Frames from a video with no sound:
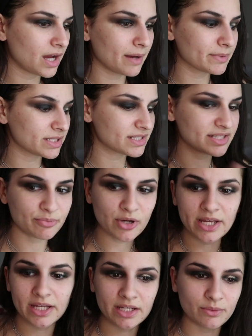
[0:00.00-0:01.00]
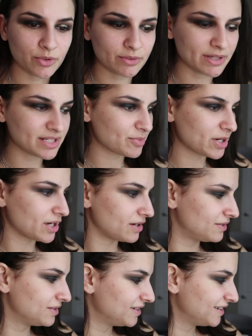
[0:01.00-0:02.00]
I'm going to spray it. Where'd my spray
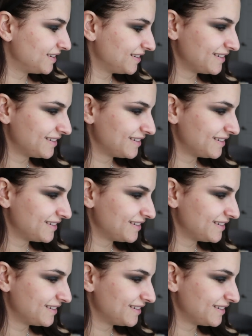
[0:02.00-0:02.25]
go?